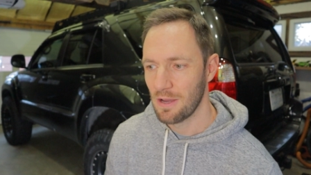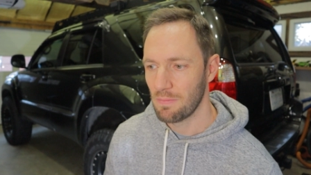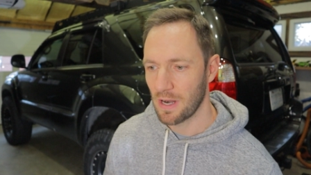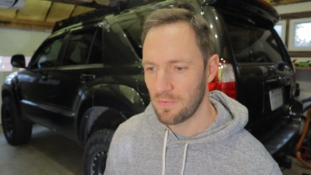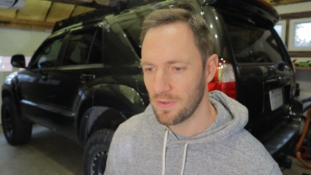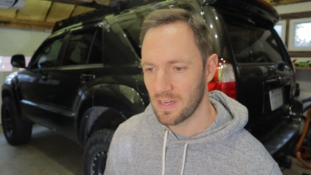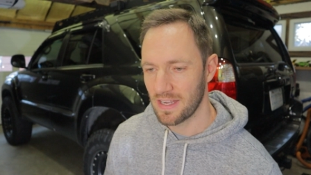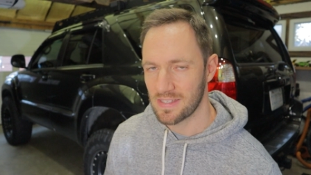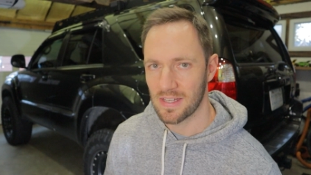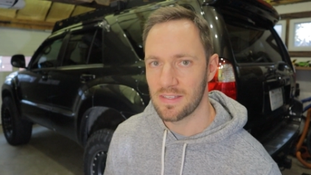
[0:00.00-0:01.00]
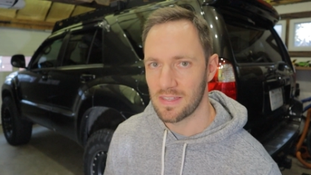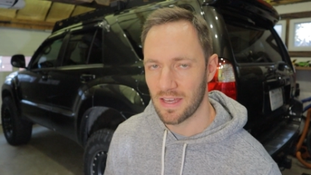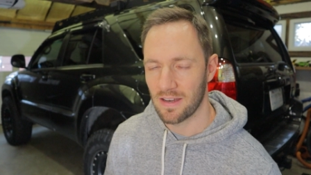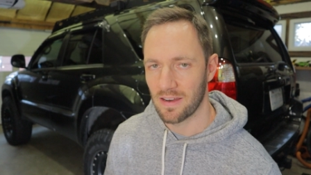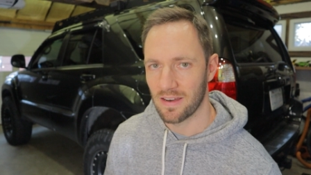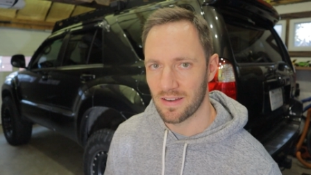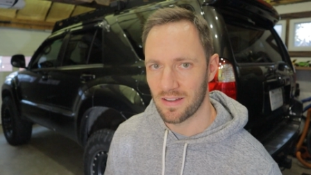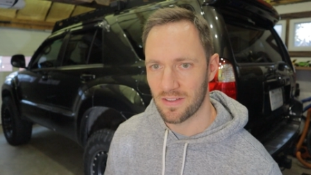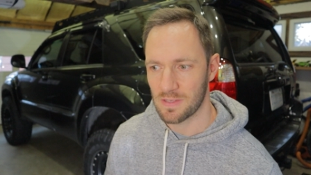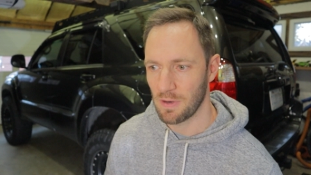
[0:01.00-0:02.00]
But I feel like since then,
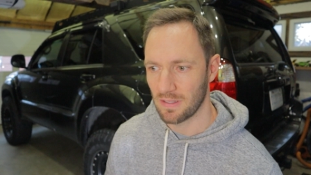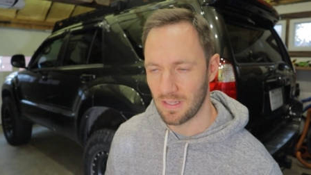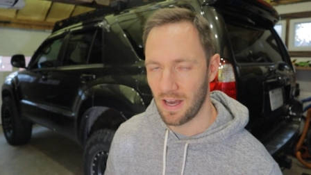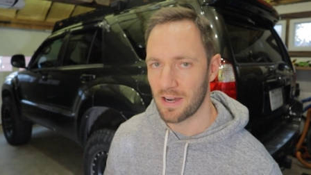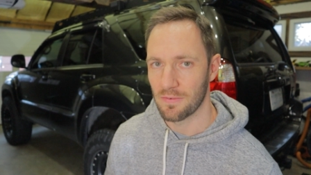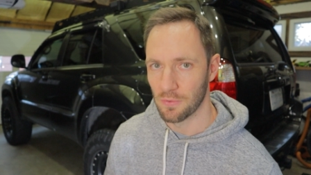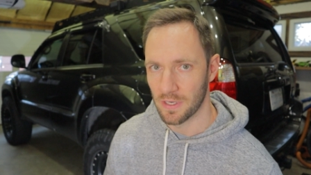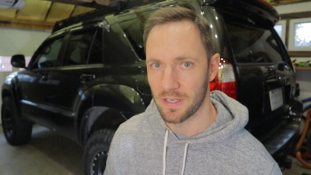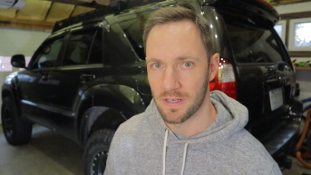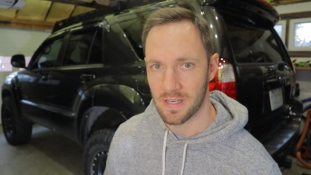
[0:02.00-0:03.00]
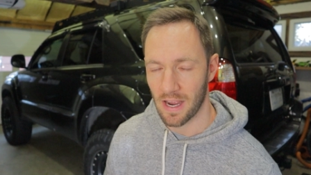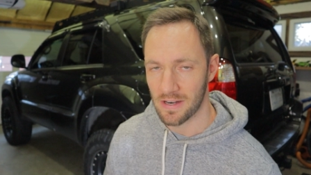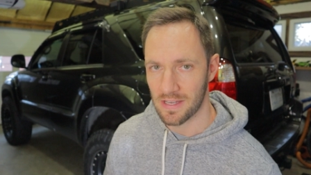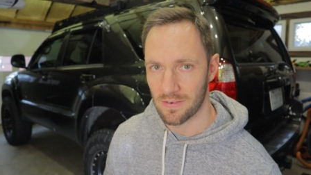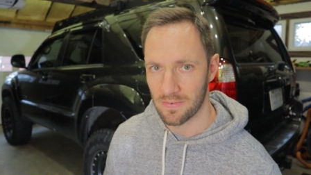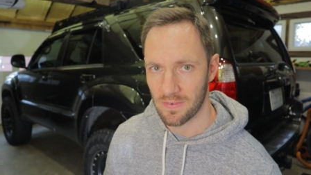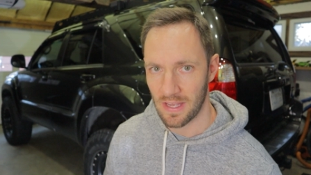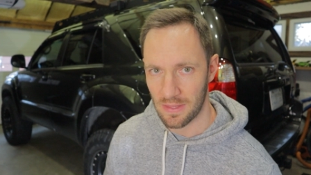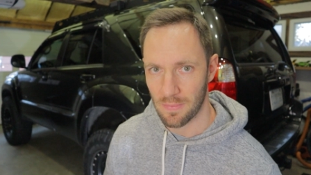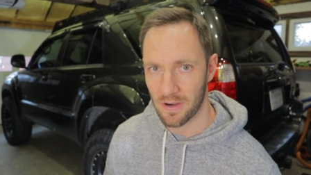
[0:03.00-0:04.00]
there's been a lot of really good tires that have
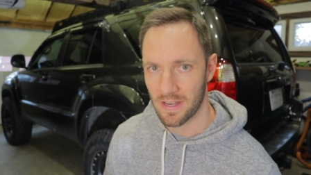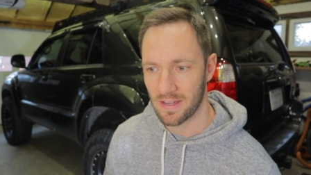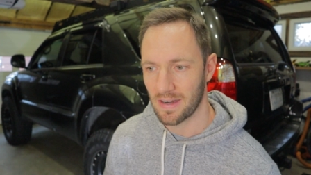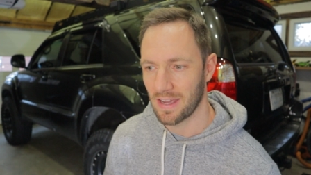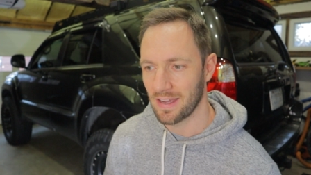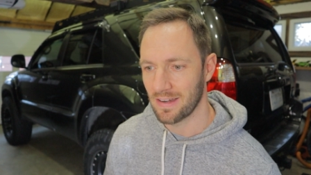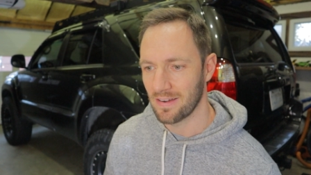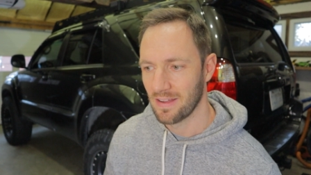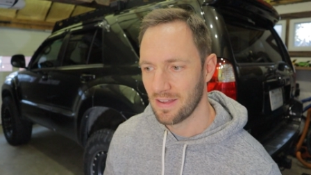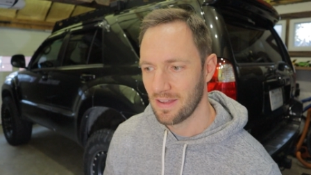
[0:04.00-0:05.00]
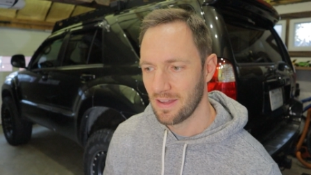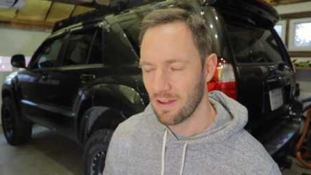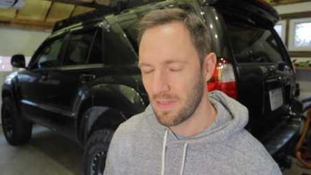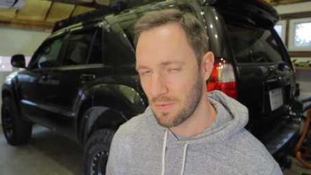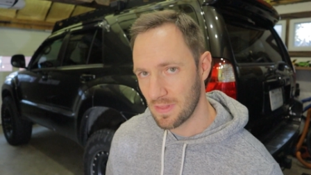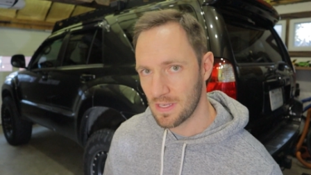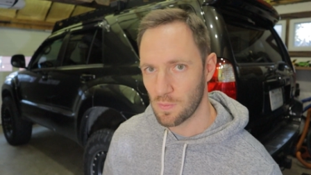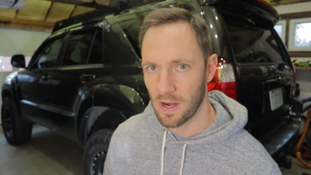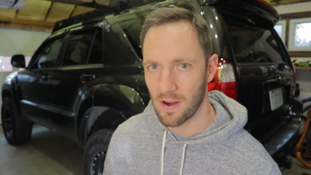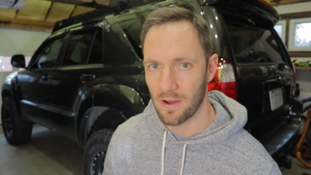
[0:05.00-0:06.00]
hit the market, and I think when these
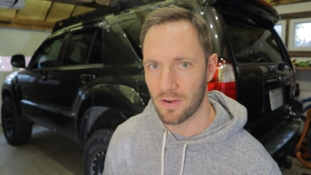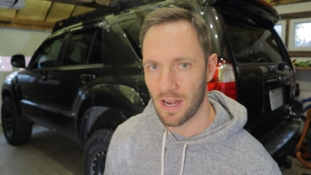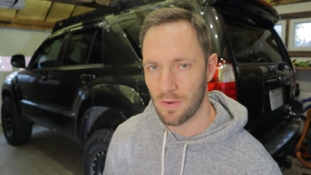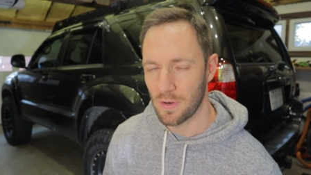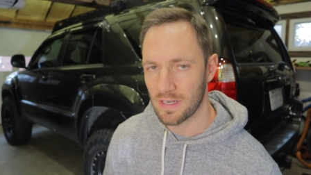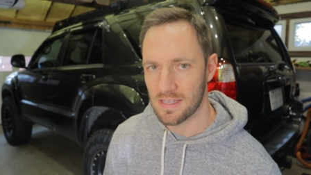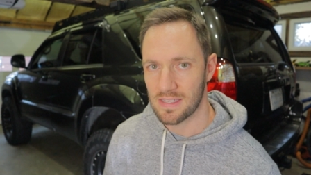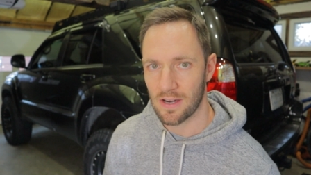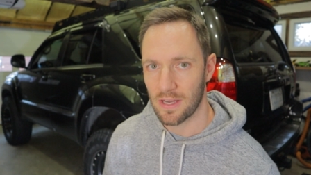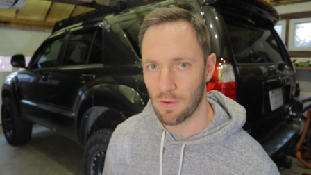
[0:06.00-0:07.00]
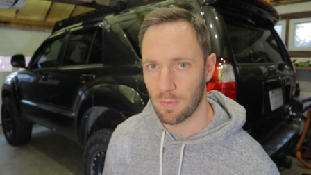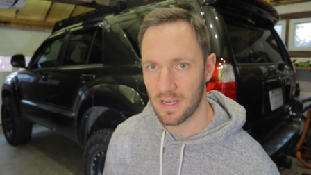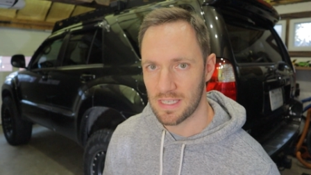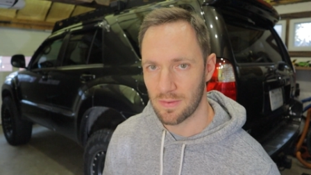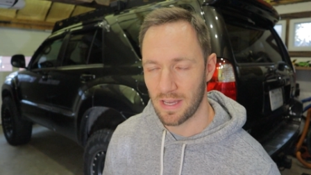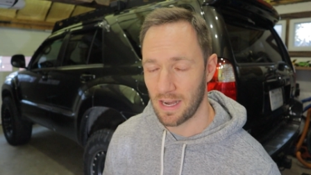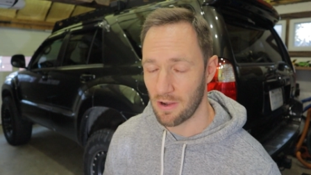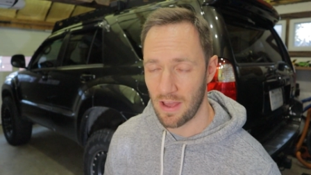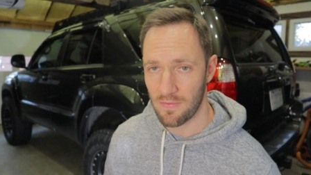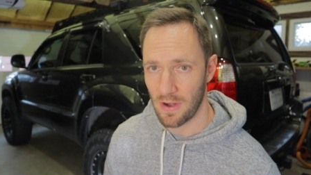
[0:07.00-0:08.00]
wear out, I wouldn't necessarily replace them again. I
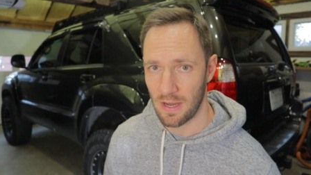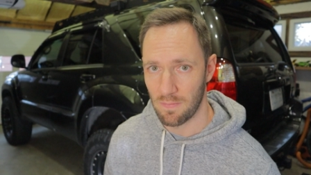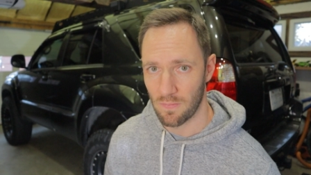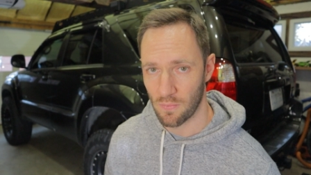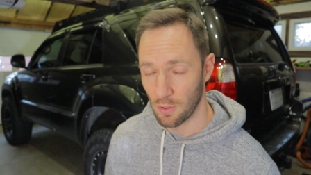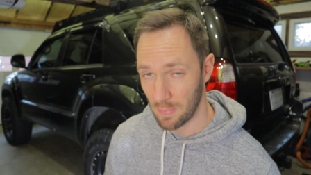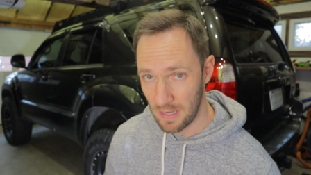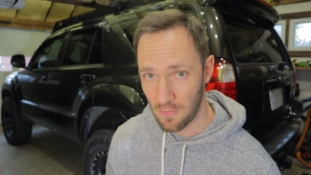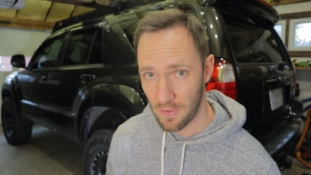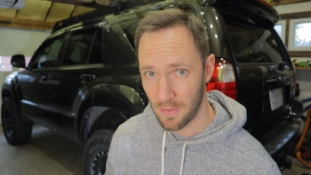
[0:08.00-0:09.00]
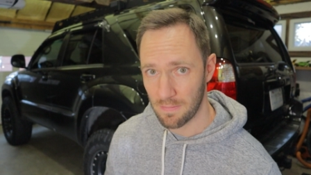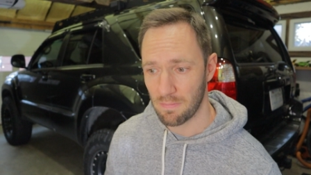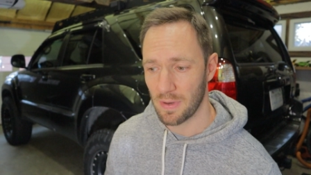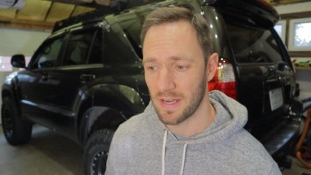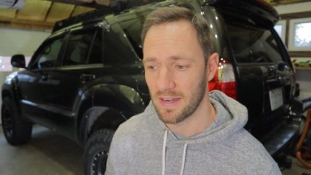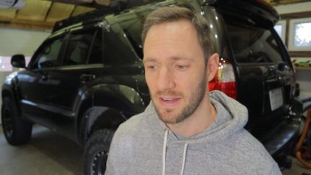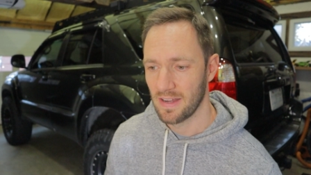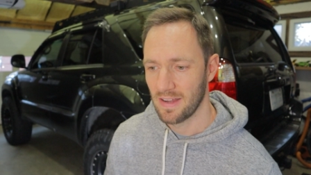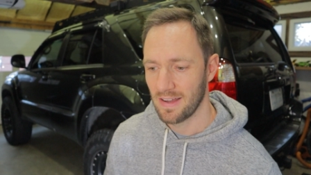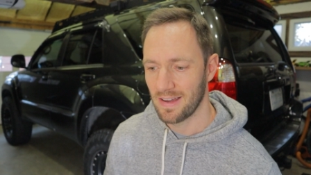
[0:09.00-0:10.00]
don't have any real beef with them, but
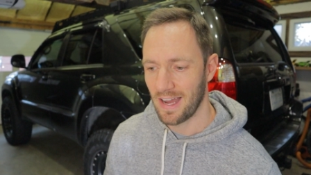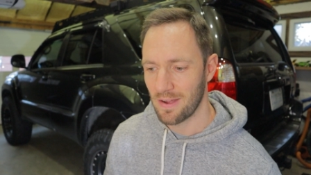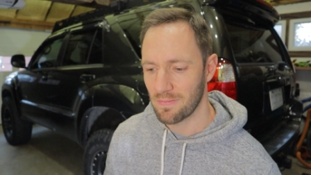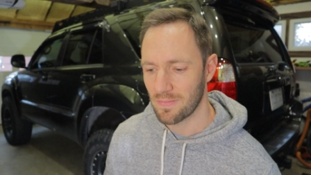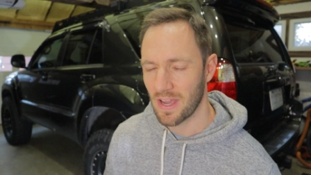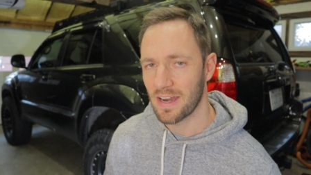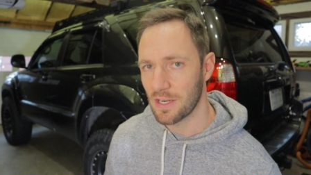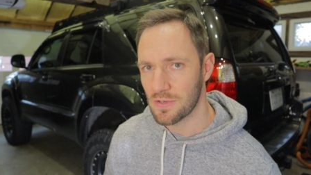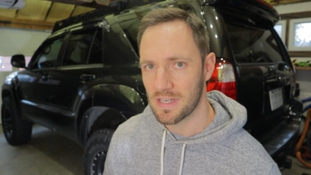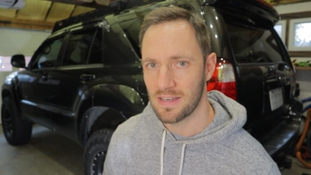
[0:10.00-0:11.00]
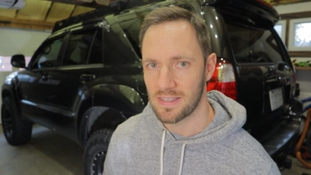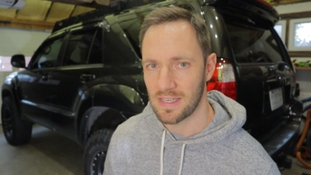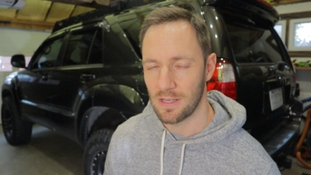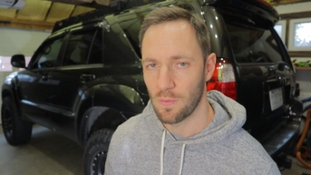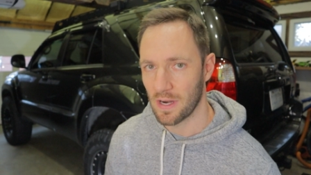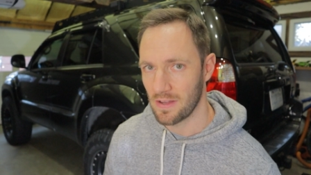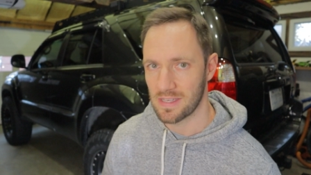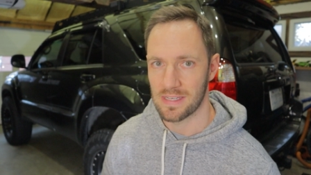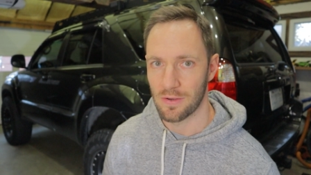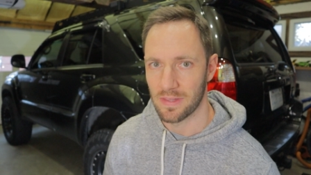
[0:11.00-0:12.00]
I'm kind of interested to see what else
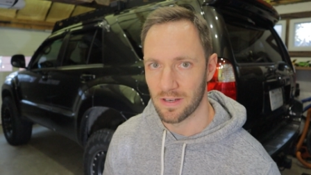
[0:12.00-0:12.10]
is out